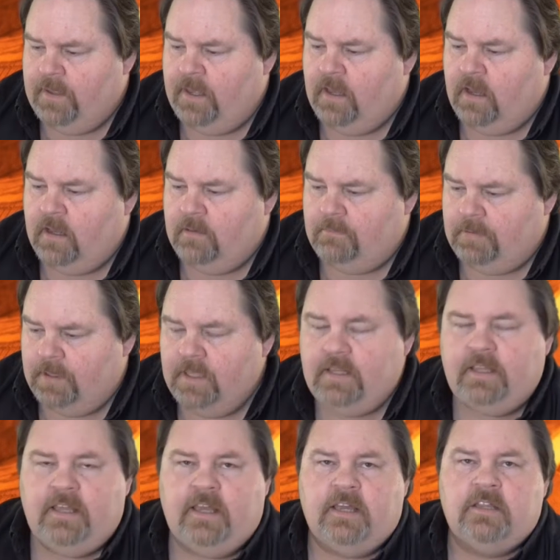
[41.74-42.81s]
be
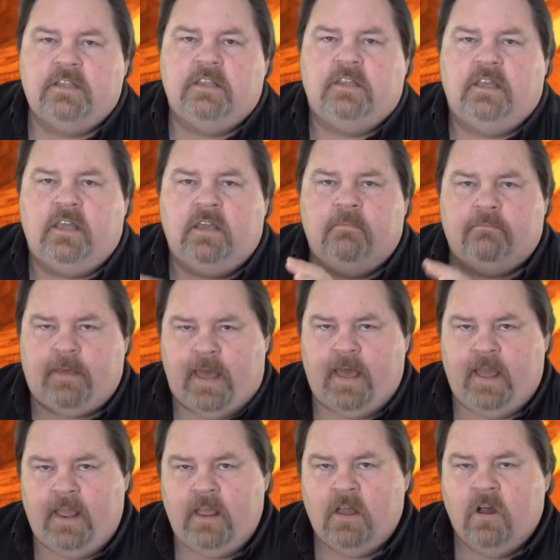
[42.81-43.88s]
completely in the
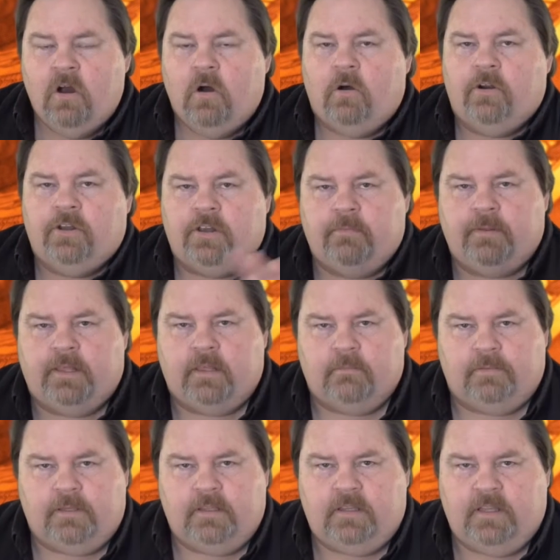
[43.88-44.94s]
bay, or you could be
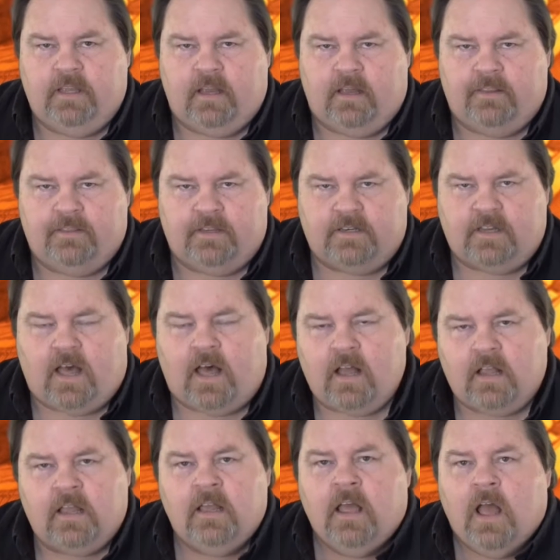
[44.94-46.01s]
completely on the
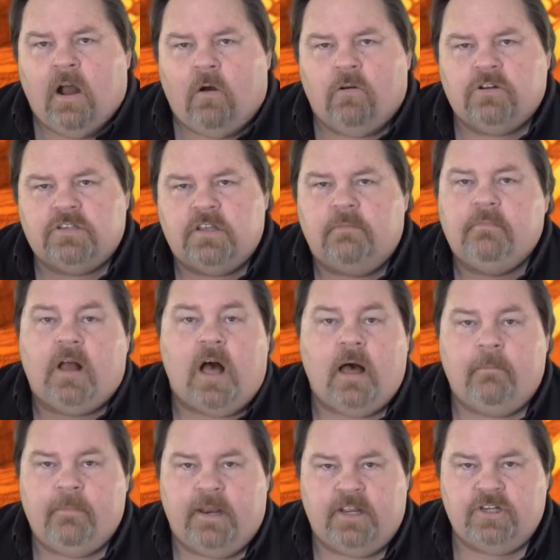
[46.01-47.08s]
dock, or some
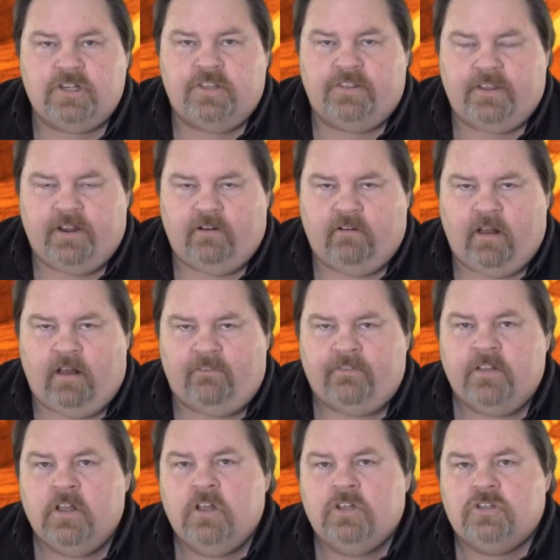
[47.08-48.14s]
combination thereof.
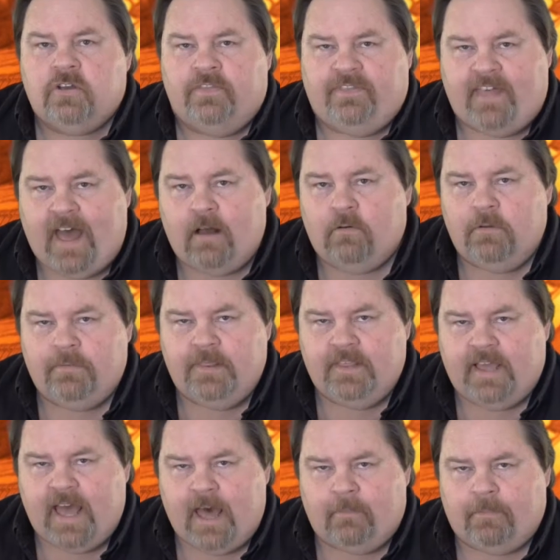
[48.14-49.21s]
So that would be the
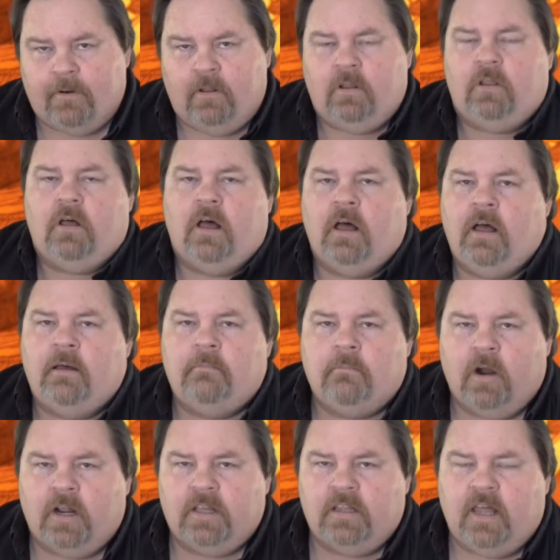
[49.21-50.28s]
capital
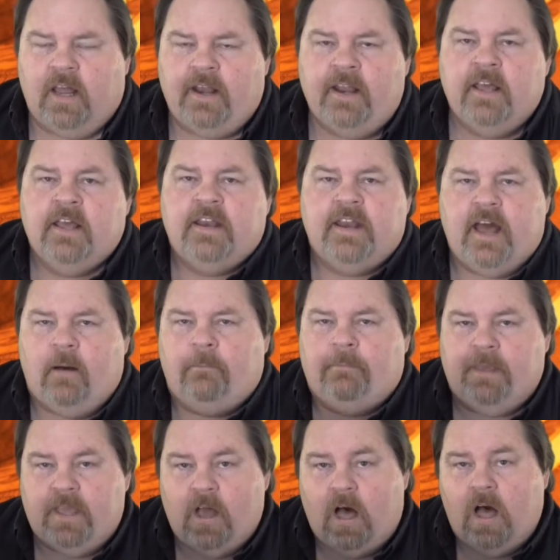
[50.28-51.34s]
market line. Now,
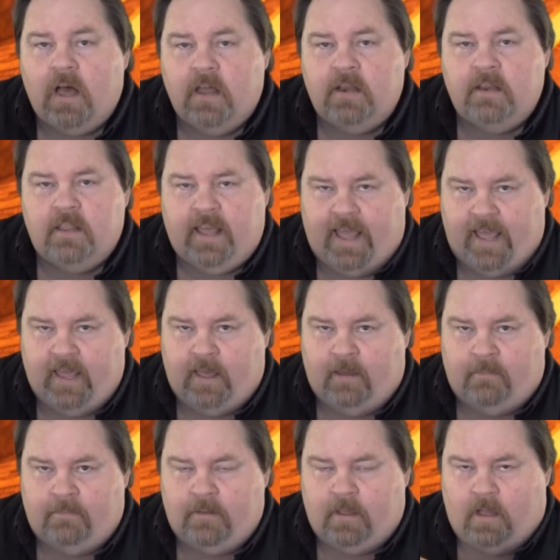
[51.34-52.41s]
beyond
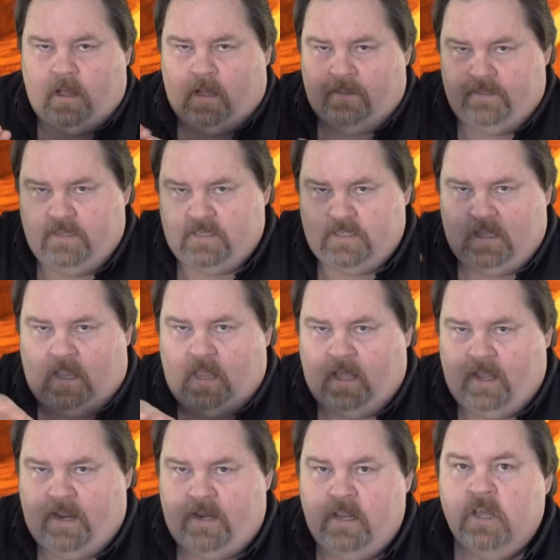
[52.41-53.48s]
M on this
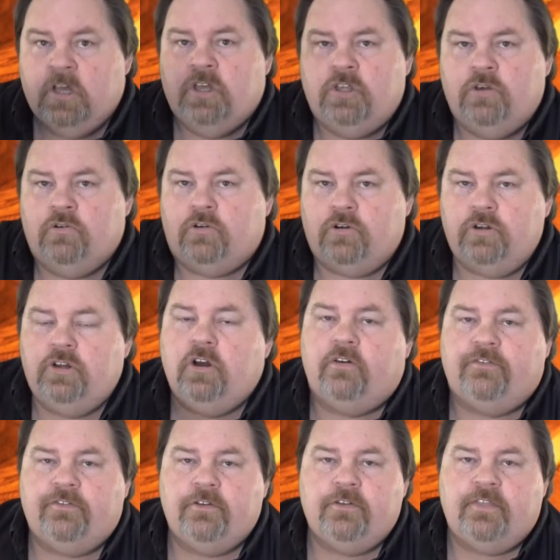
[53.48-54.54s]
line, you could go
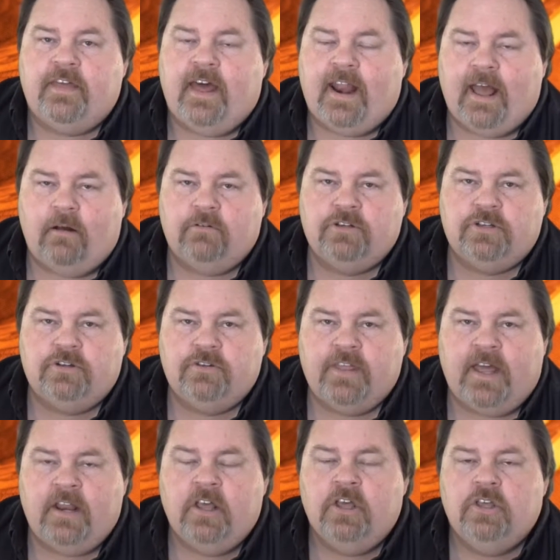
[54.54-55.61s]
further than that. How would you do
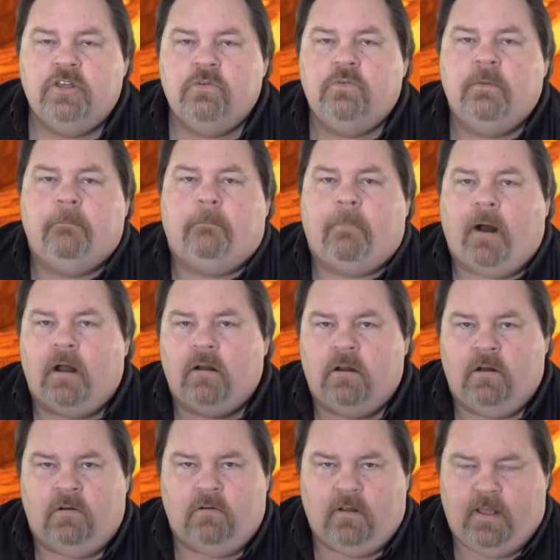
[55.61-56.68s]
that? You would
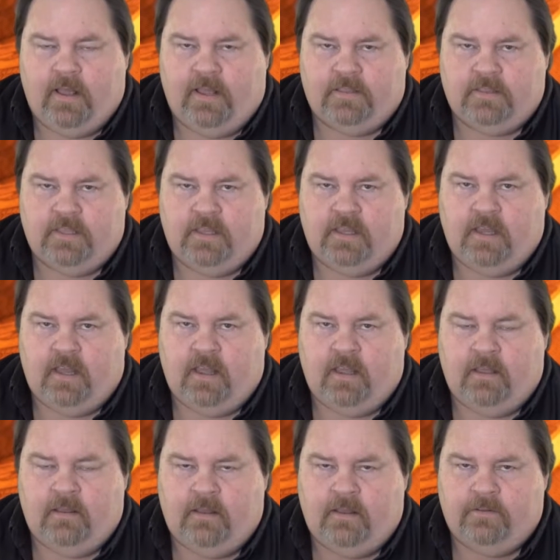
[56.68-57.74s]
borrow at the
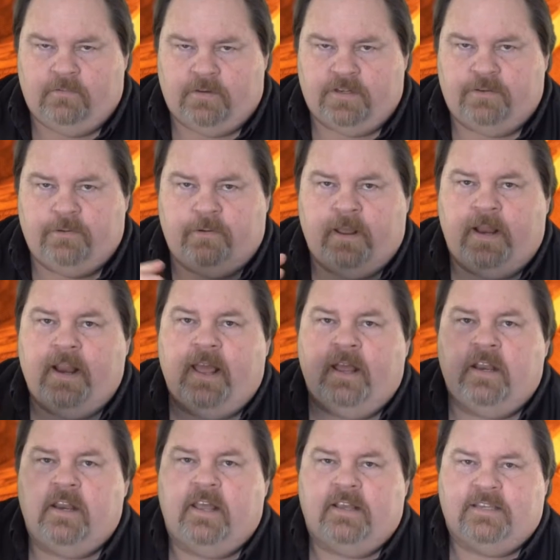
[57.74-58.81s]
risk-free rate
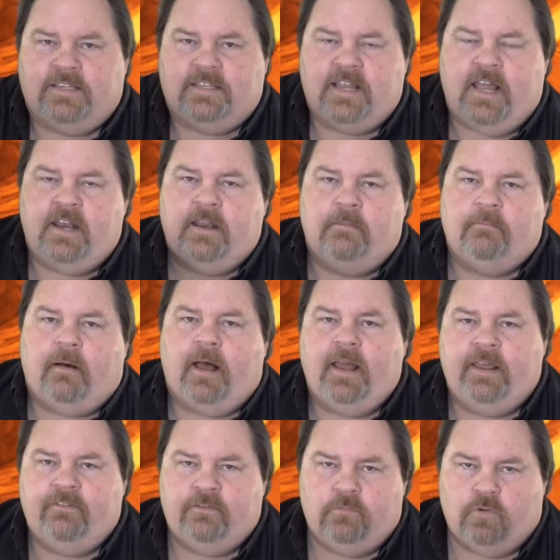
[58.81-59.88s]
and extend and
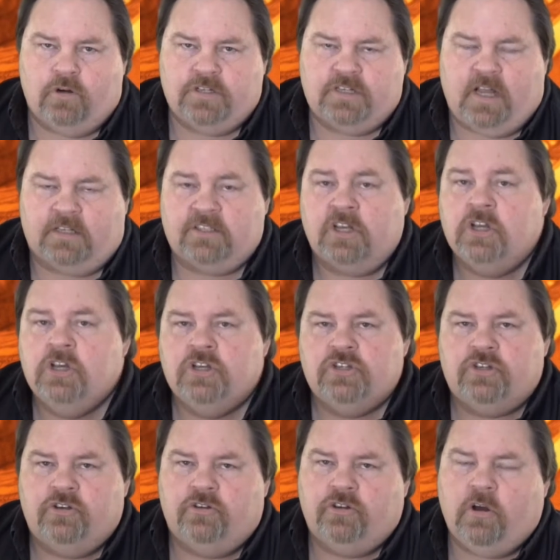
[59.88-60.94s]
buy even more stocks.
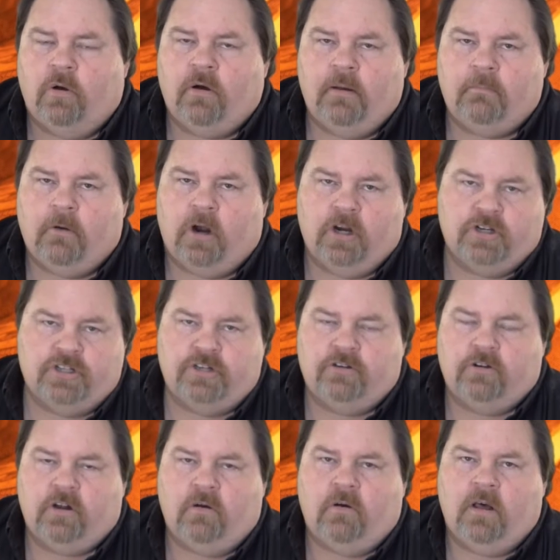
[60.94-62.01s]
So you'd go on margin or
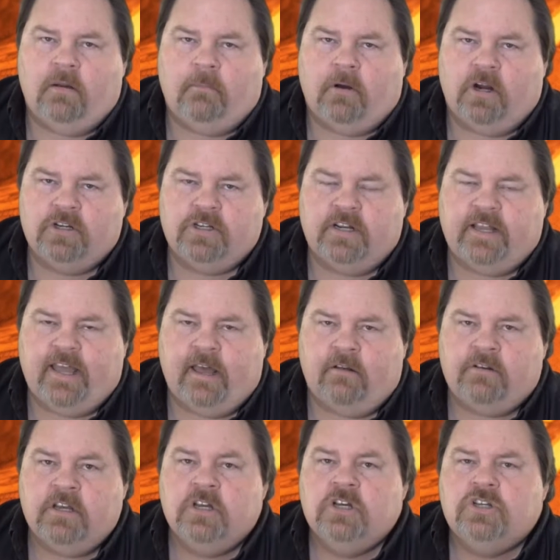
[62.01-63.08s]
go on a margin
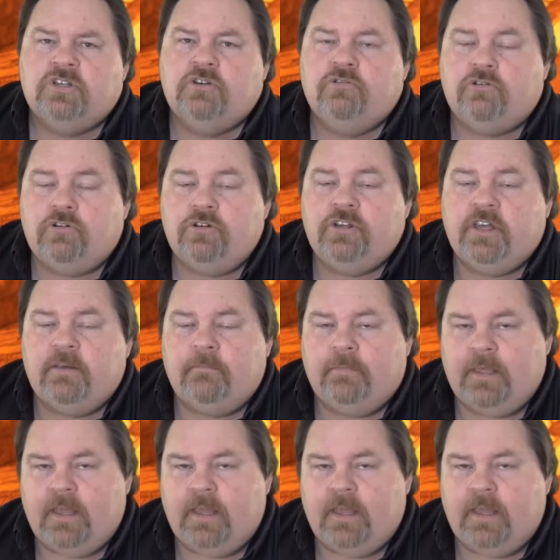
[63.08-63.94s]
account. So you could get